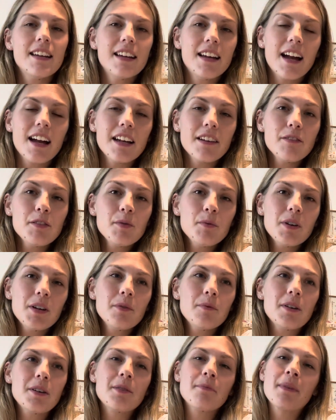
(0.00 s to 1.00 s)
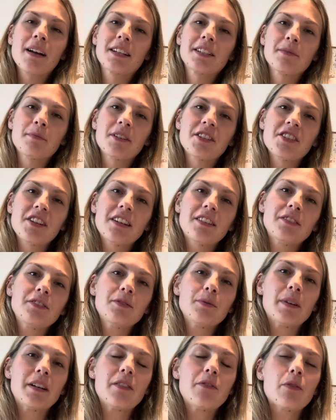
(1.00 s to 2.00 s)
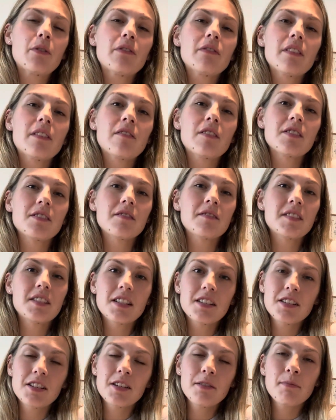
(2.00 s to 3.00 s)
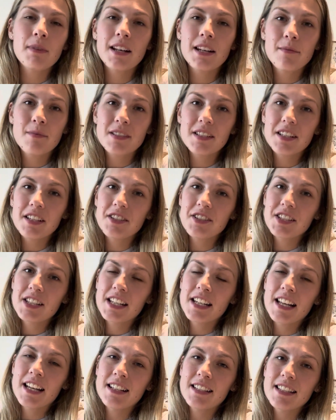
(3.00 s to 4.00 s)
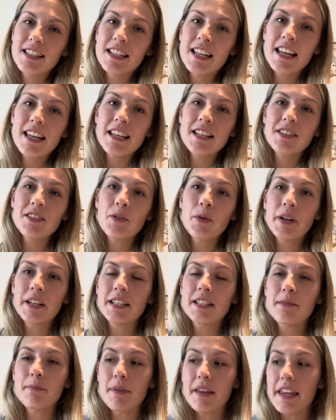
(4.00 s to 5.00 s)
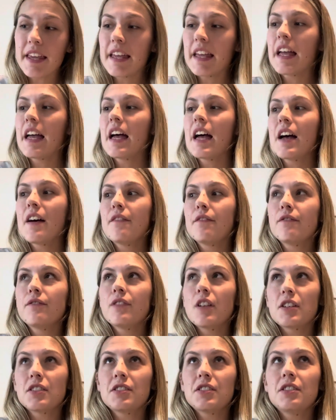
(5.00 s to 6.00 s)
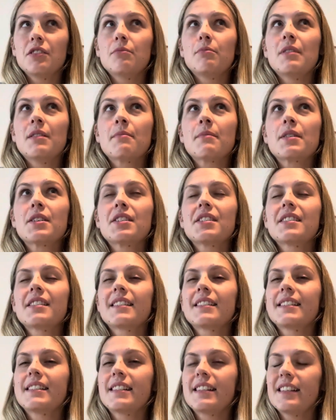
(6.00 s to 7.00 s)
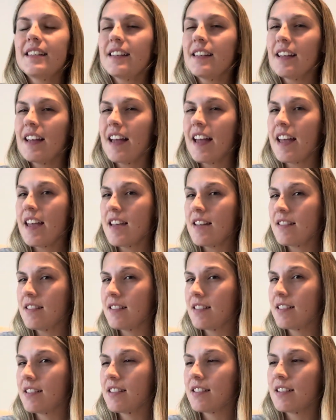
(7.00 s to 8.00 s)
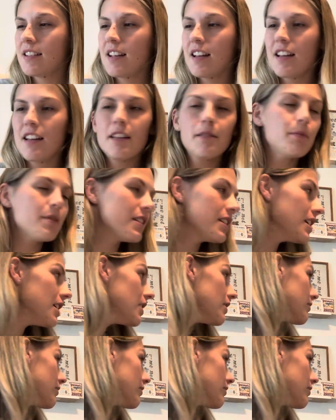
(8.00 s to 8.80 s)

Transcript: Hi everyone, welcome back to my channel, 23 Flavors of Stitching. My name is Kirsten and today is going to be Flosstube number 68, I believe.